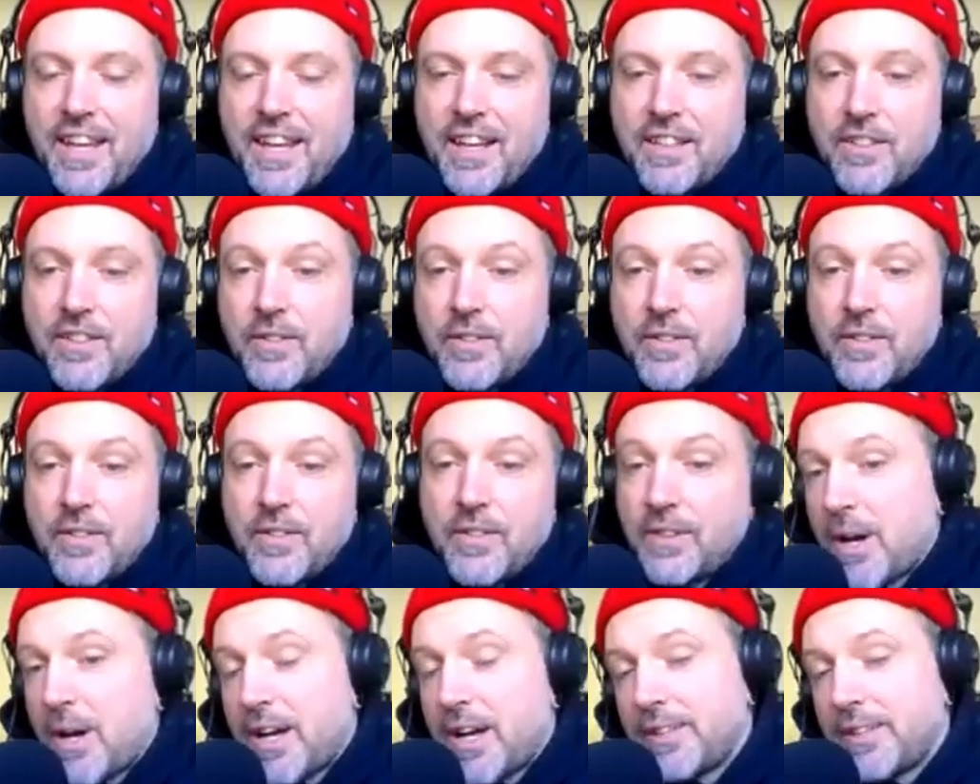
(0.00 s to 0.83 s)
and you can
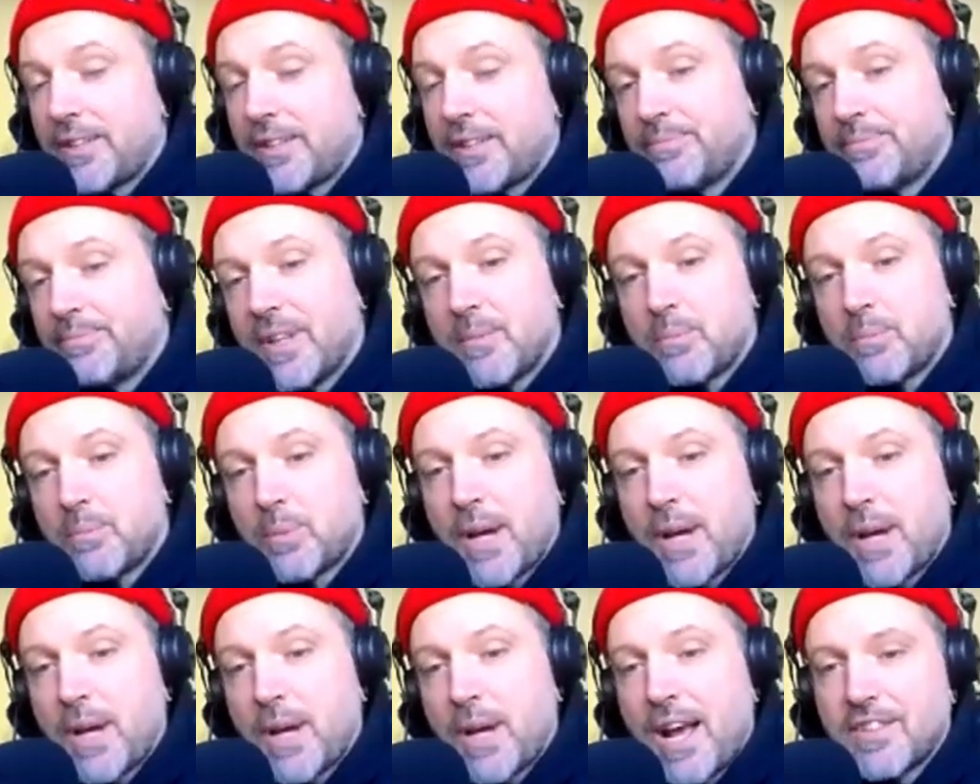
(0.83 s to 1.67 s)
come on and
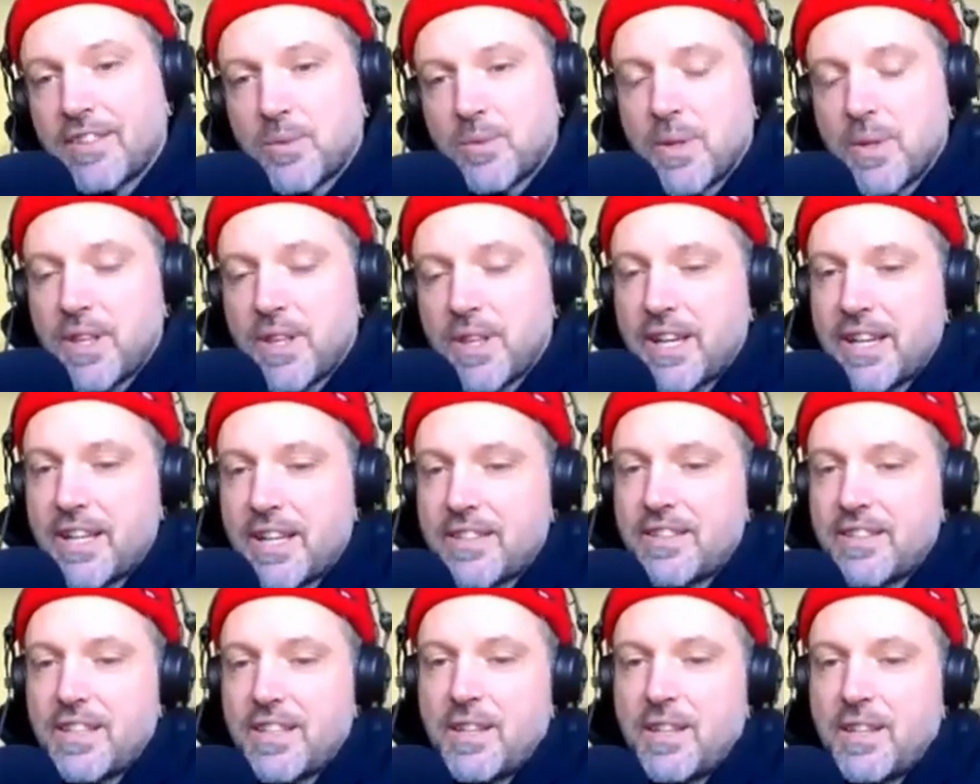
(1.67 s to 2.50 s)
practice with
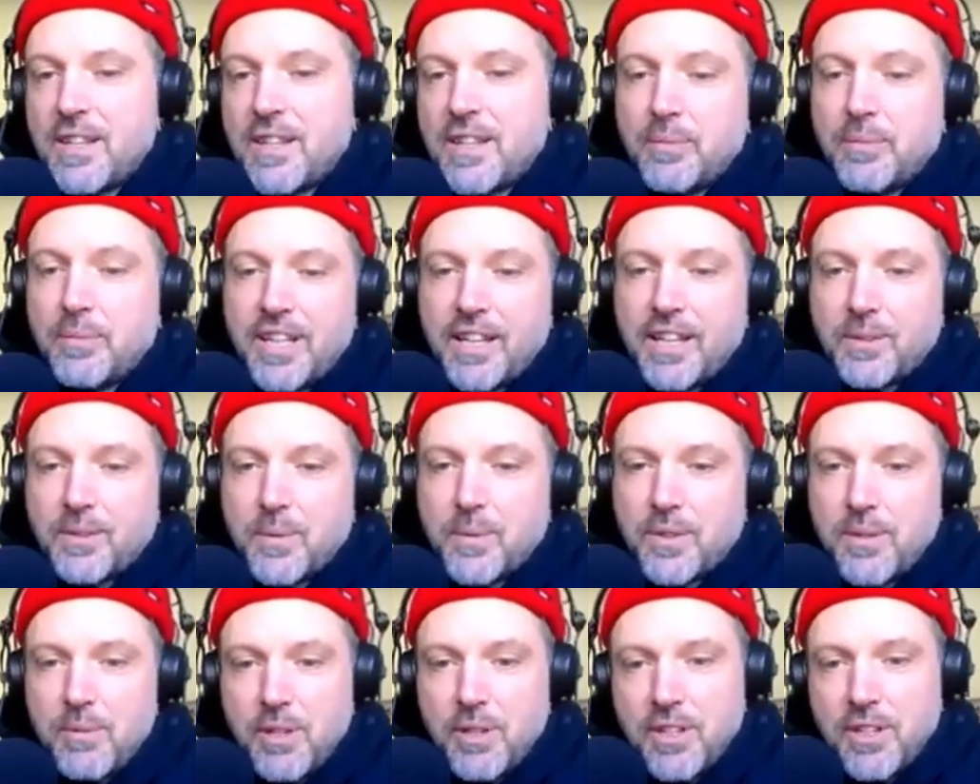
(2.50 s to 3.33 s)
us and connect
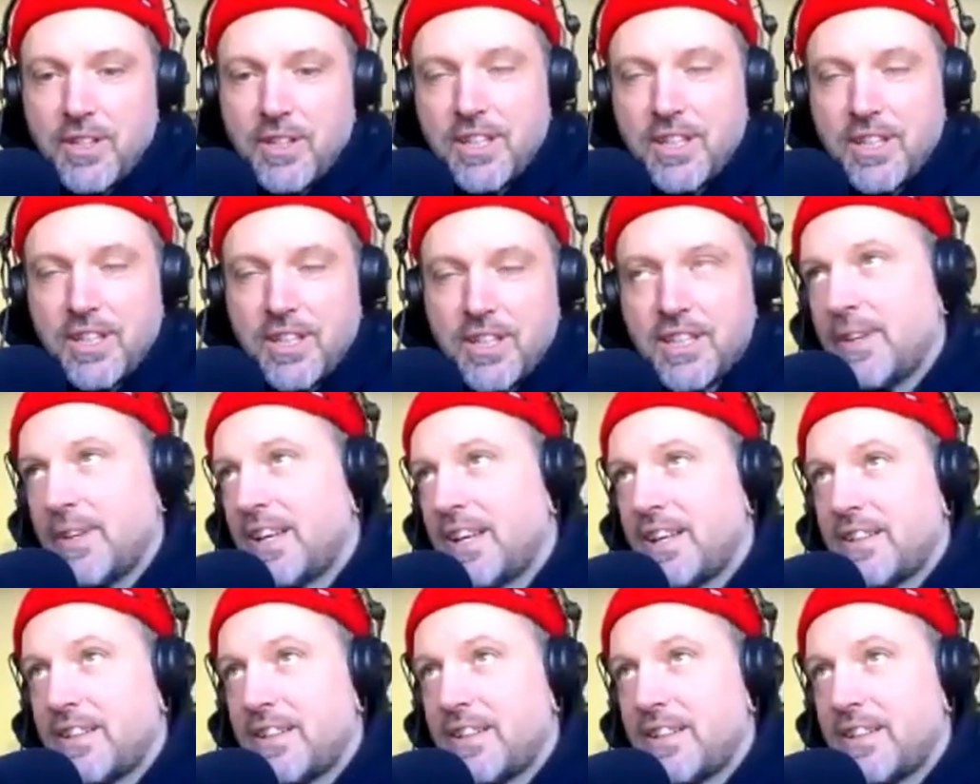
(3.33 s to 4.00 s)
with community.